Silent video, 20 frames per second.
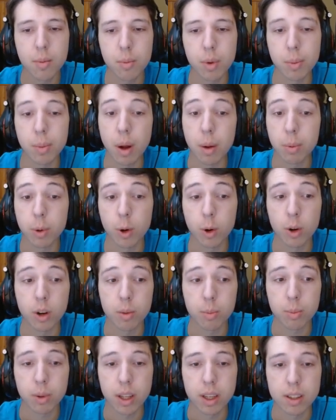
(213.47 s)
but my
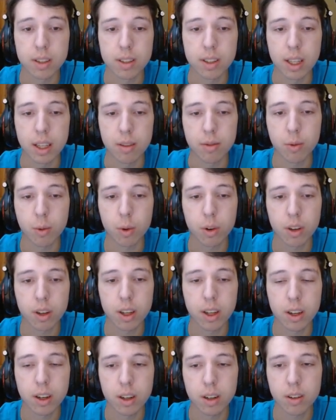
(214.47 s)
opponent plays d4
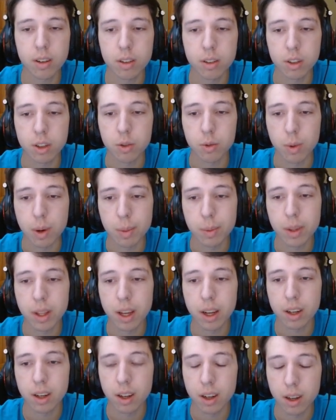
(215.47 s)
here. Just remember
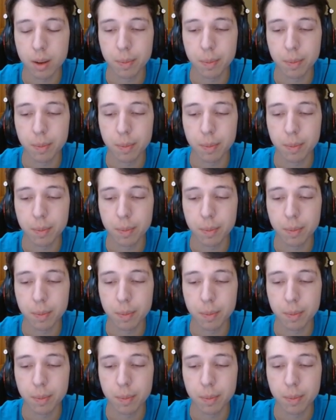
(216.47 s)
that.